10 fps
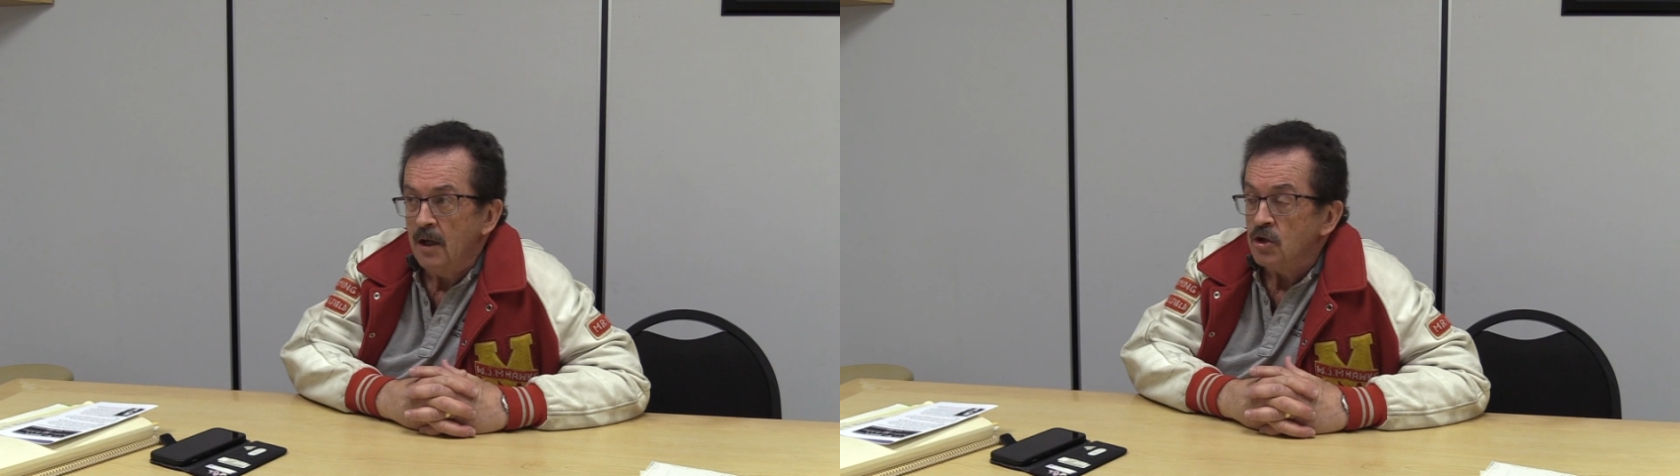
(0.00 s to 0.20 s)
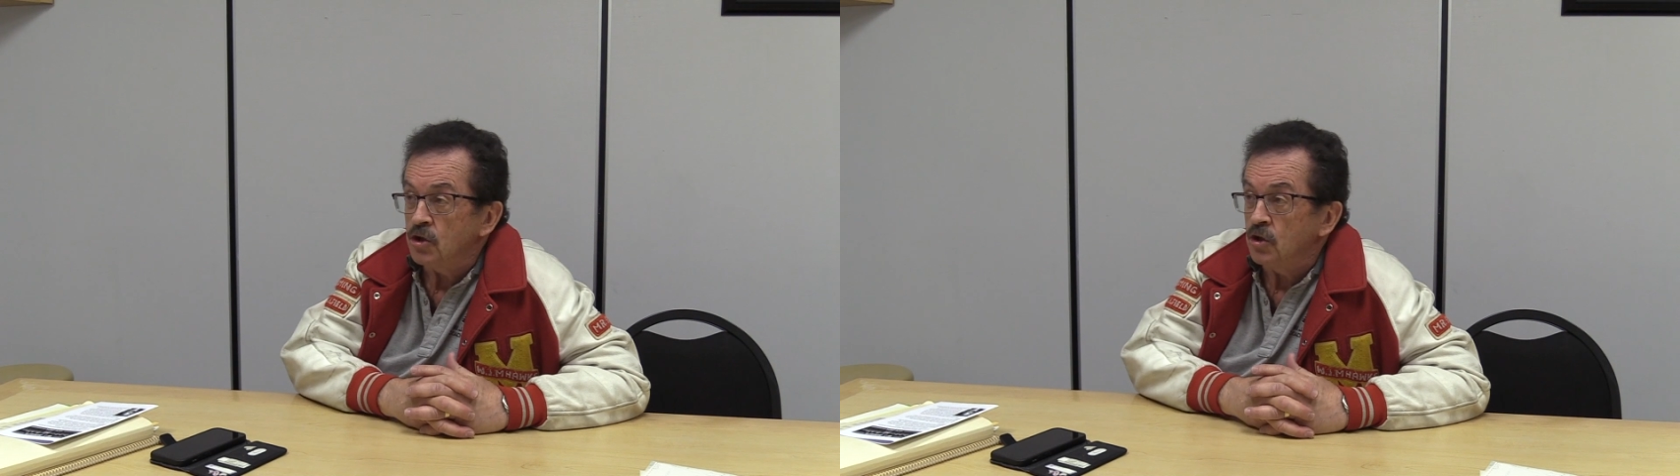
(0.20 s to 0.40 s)

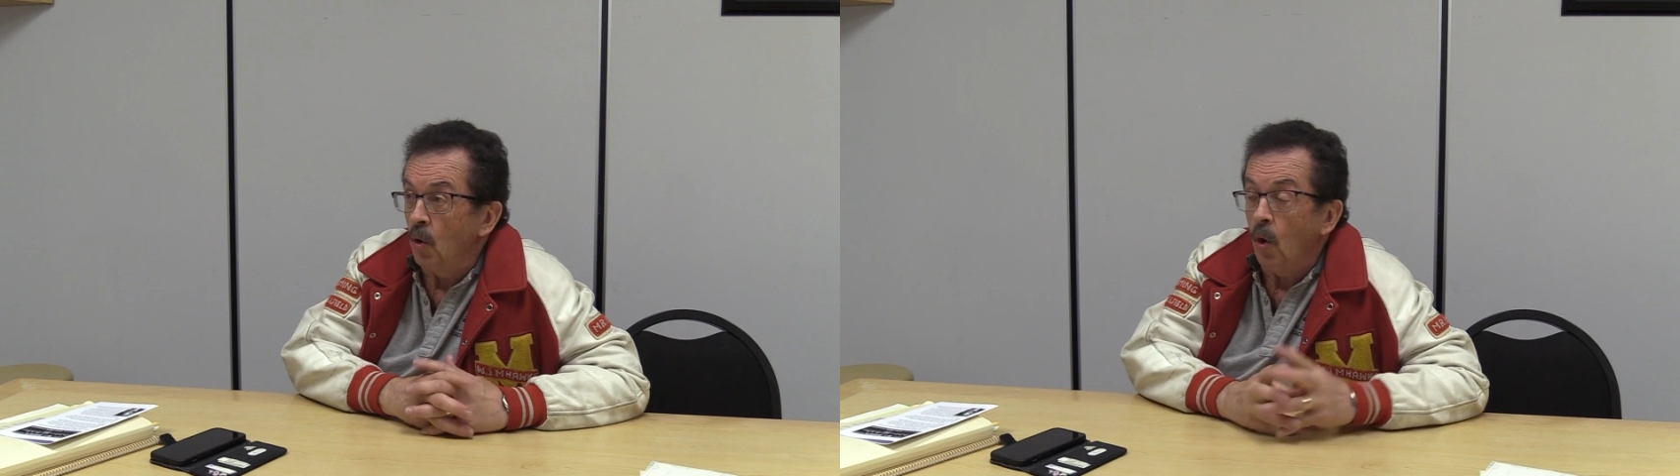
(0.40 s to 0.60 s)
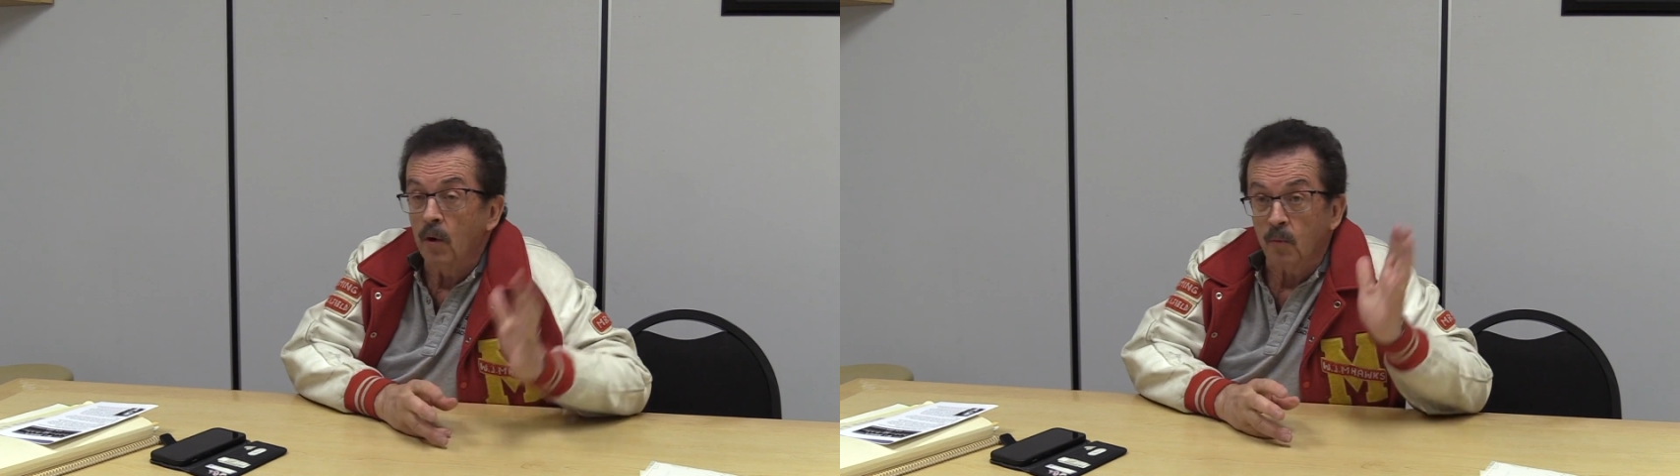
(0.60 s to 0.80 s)
So
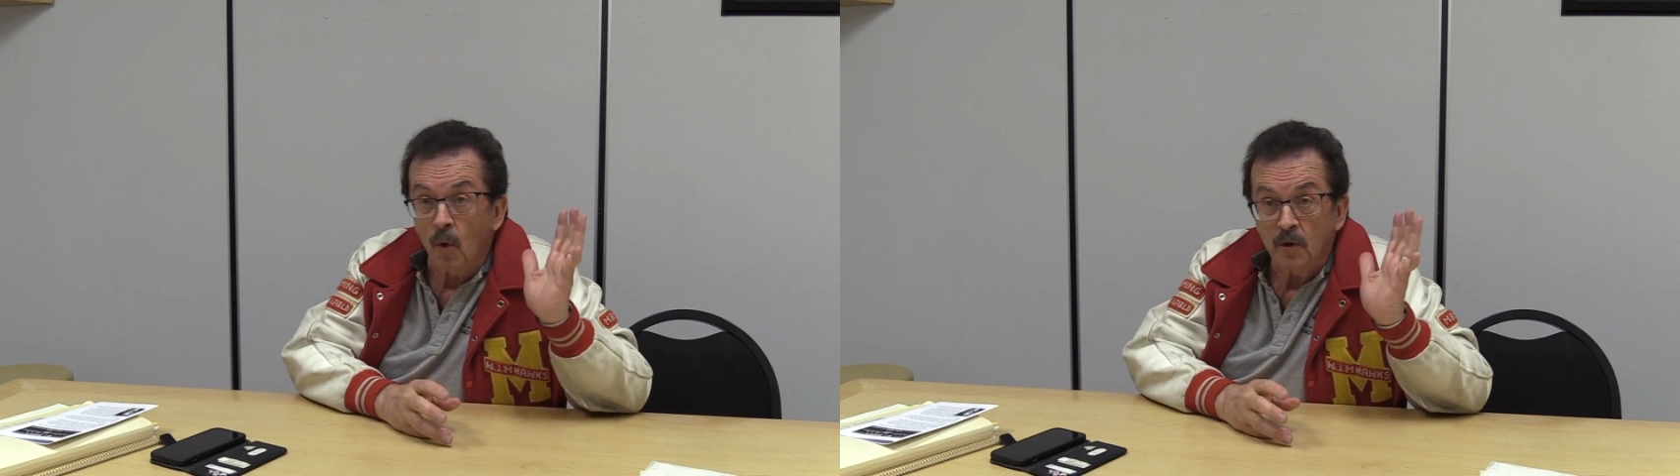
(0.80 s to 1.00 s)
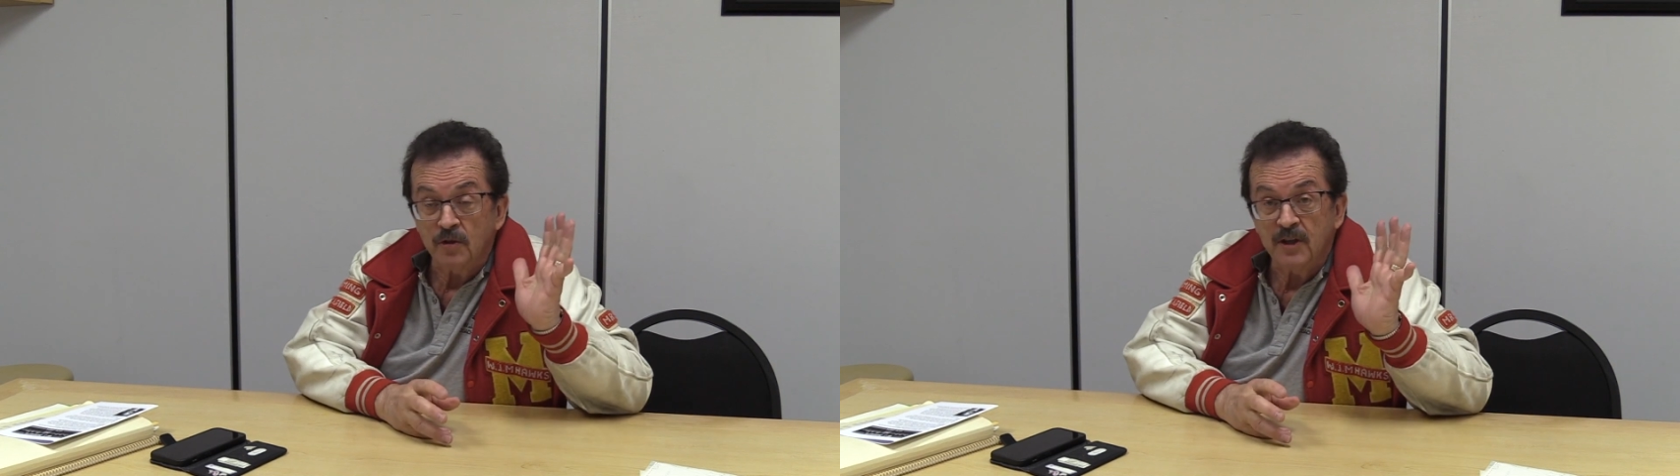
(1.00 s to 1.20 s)
where
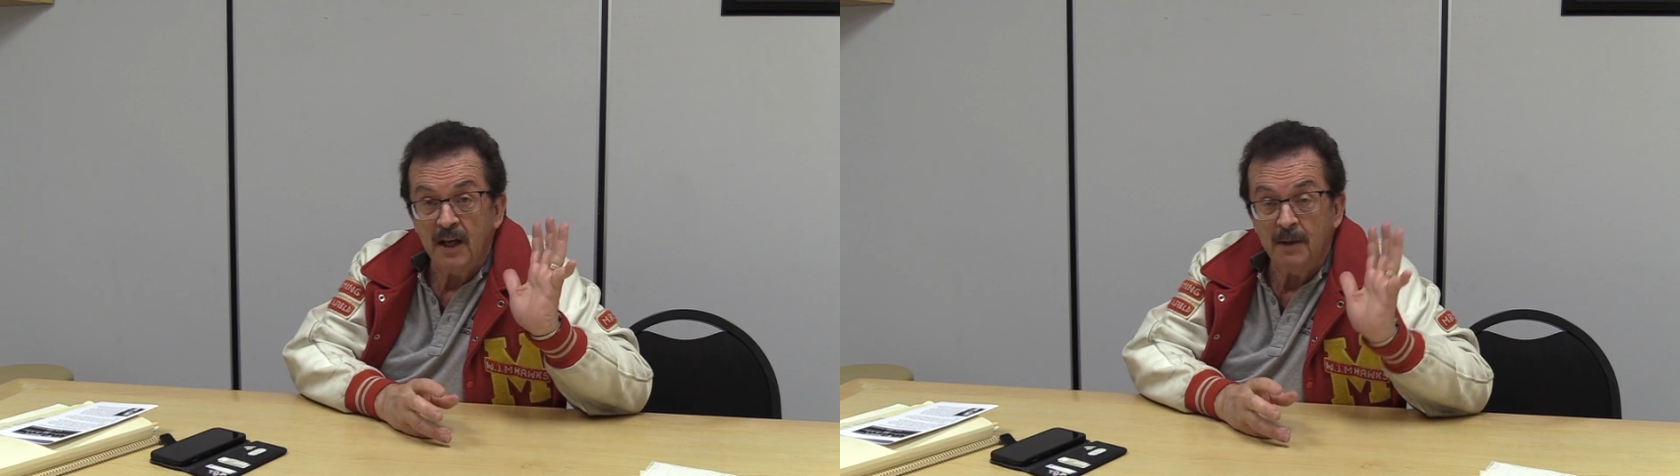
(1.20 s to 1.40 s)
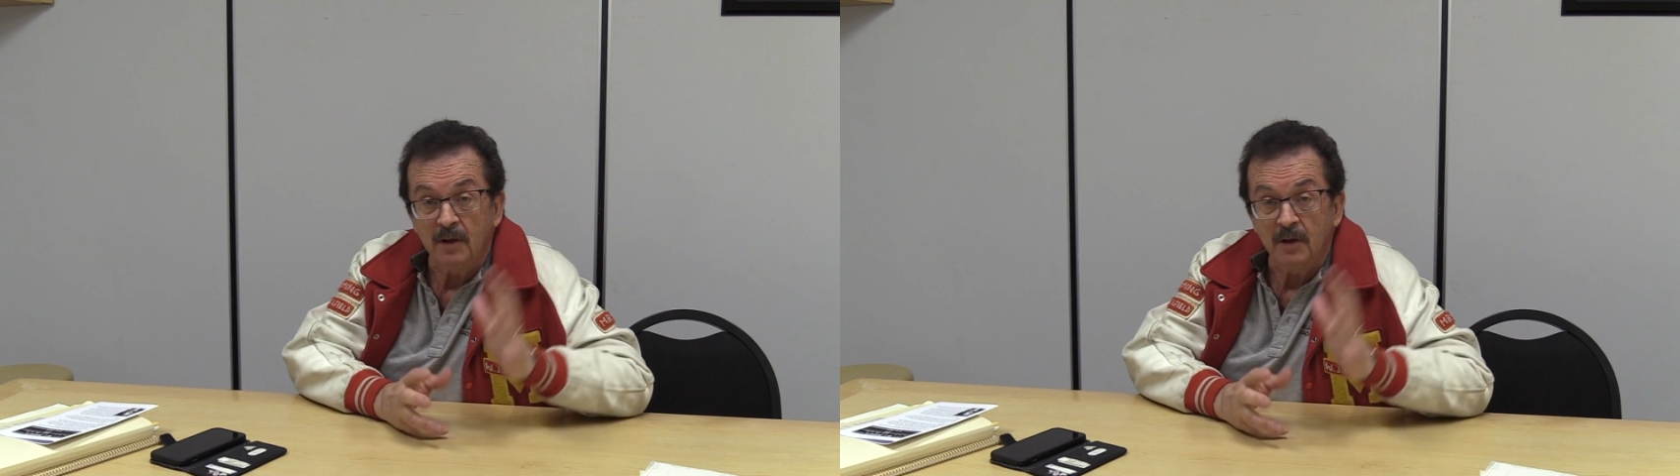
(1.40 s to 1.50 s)
Rotary Stadium